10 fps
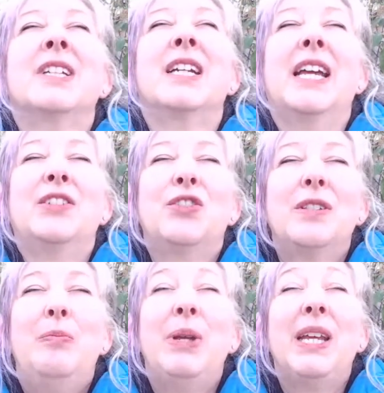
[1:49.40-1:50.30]
and
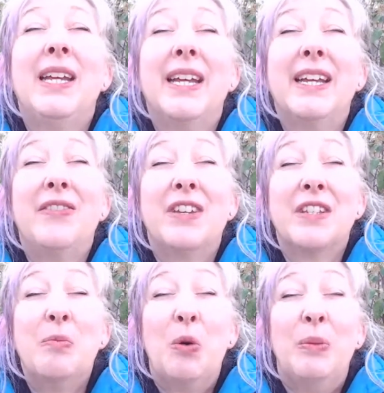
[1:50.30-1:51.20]
just be in this
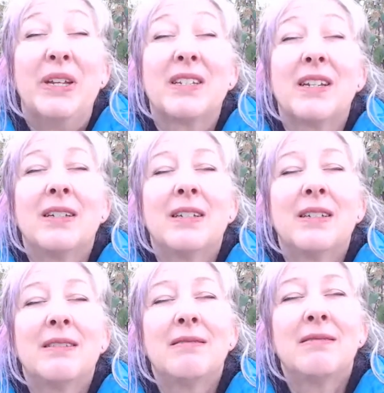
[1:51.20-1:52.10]
moment.
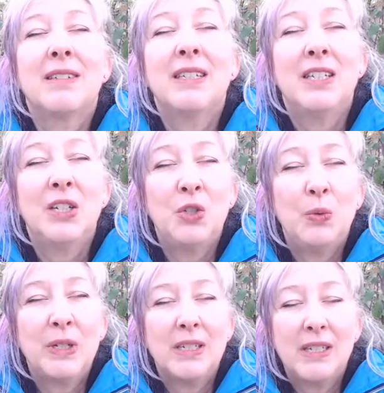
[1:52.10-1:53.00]

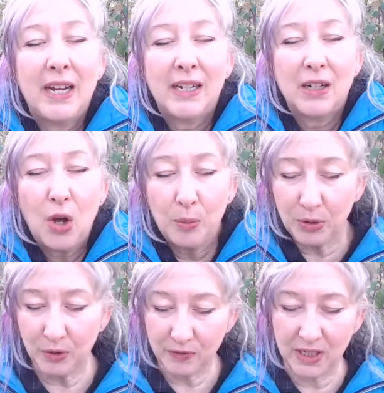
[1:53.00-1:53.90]
Continuing to take a couple
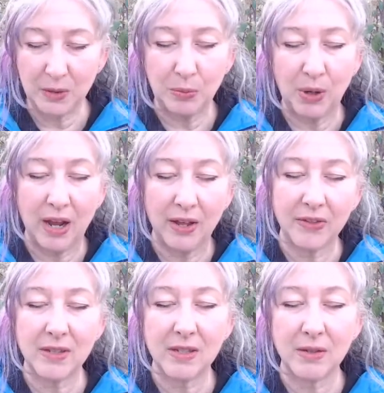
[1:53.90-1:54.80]
of deep
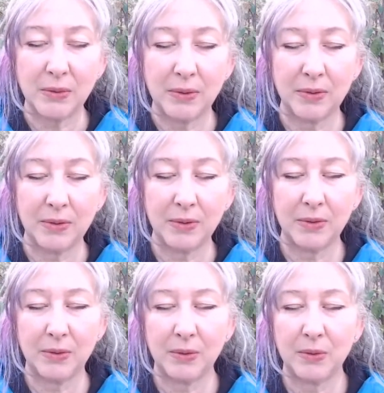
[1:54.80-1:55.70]
breaths,
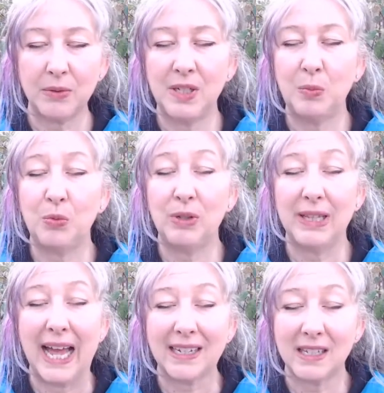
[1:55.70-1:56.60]
deep,
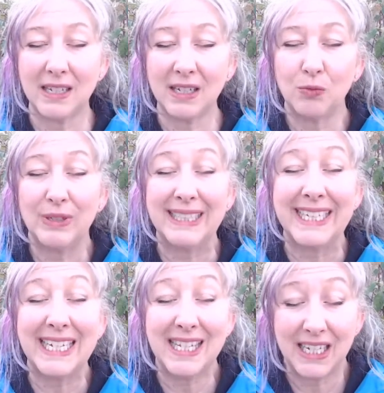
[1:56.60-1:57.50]
relaxing,
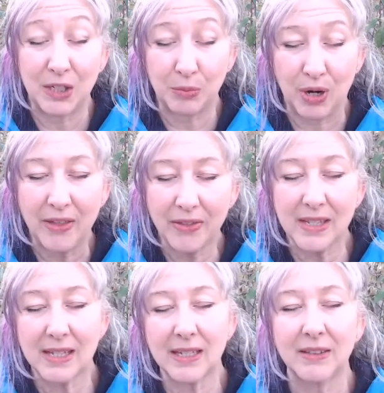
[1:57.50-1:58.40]
releasing breaths.